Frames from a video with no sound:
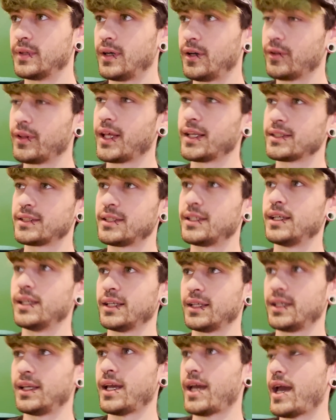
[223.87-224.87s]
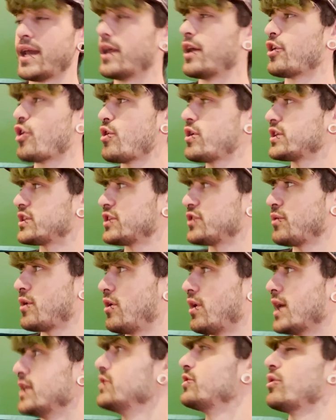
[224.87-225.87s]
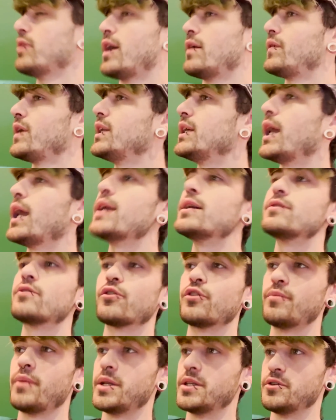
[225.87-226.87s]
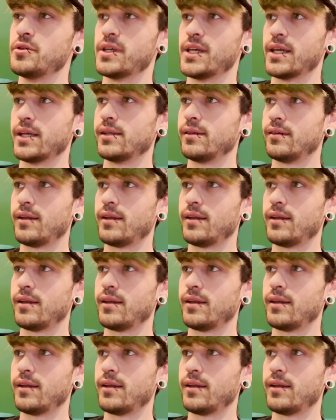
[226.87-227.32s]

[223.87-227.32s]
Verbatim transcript: Oh, that's sick. Yeah, and I noticed as well, like you don't have any haze on the menu here.